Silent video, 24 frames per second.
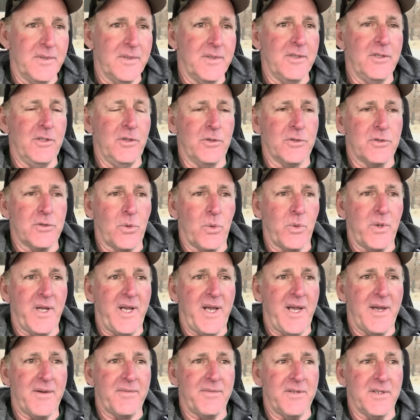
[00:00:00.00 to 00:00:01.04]
you sort of
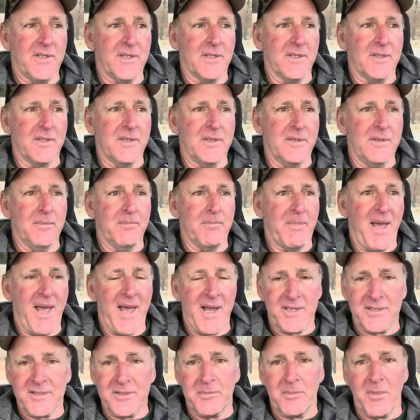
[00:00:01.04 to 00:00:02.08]
have to
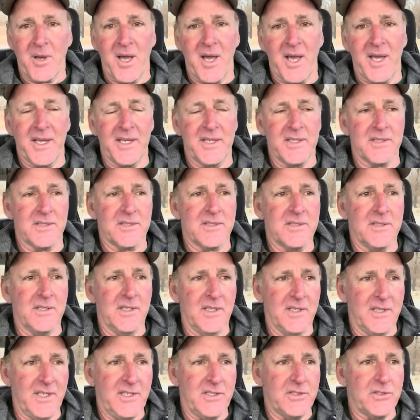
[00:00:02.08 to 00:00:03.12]
maximize
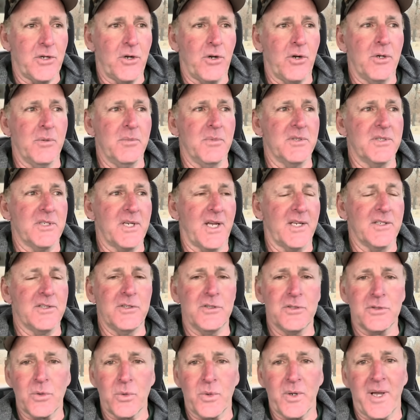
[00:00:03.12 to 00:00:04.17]
in these tournaments, guys. You
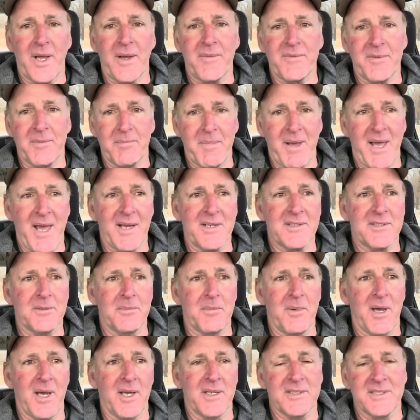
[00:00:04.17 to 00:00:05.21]
sort of have to
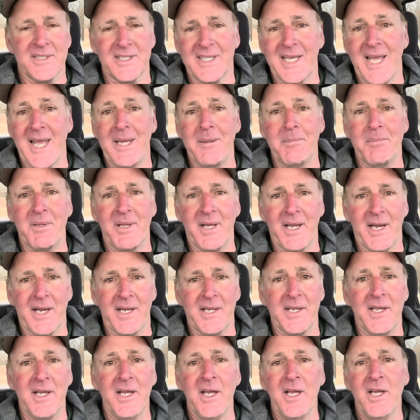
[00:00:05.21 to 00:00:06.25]
maximize the game
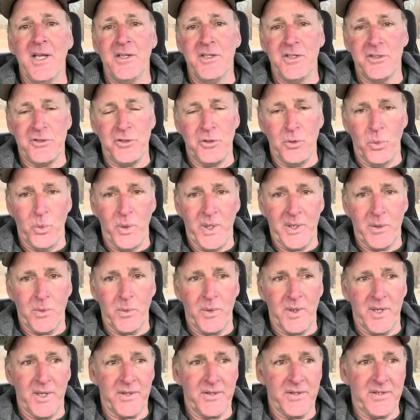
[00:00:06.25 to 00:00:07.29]
plan that you went
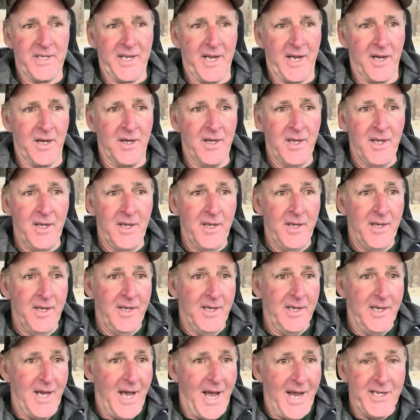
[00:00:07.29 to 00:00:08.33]
with. Now,
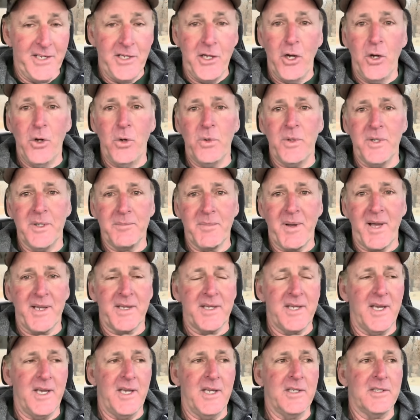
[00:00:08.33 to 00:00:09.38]
I know in my
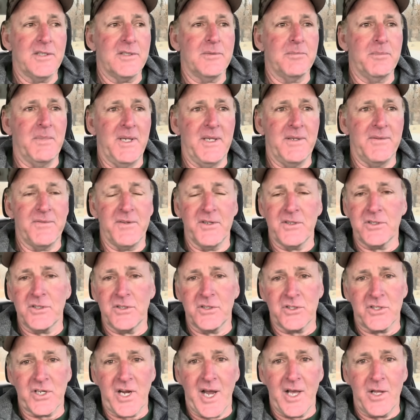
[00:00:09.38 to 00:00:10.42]
case, being fishing
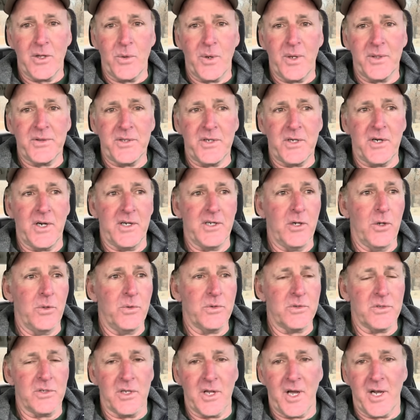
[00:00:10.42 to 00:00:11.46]
shallow out there, I know
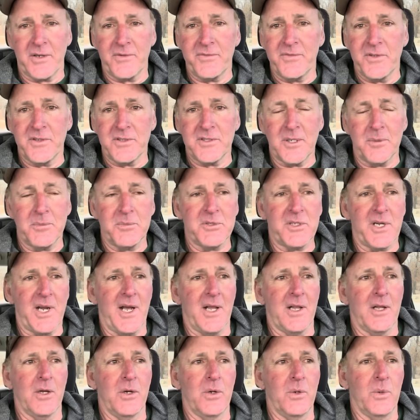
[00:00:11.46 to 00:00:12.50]
there's a lot of fish up
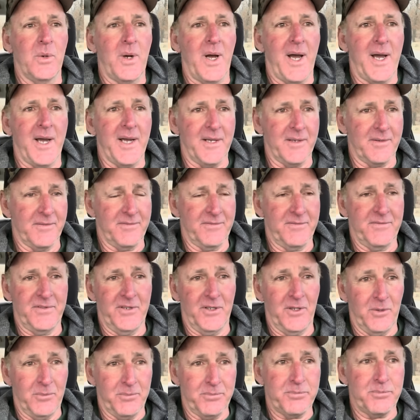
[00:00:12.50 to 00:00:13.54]
shallow. I
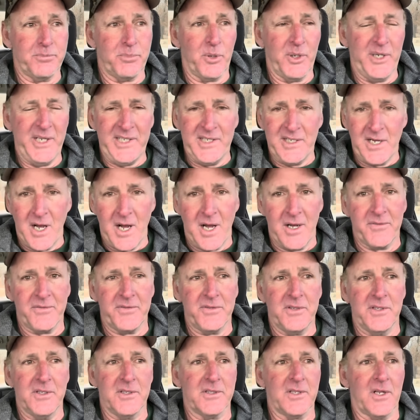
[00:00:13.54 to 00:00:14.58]
feel pretty
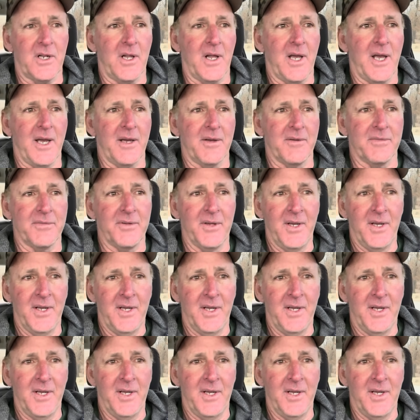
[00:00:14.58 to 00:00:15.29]
confident that I'll have,